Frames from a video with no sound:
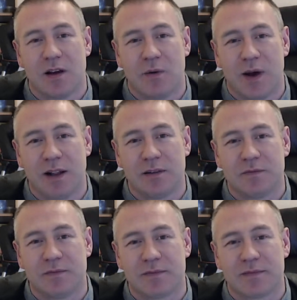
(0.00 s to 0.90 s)

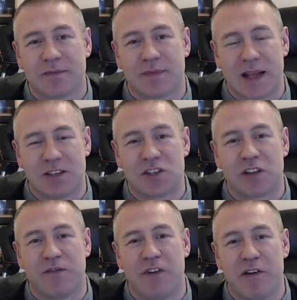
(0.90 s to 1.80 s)
Well, that's just
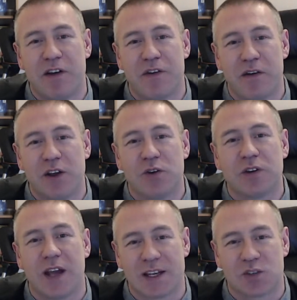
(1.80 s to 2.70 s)
very, very
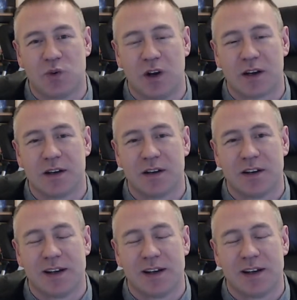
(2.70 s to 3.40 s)
good guesswork.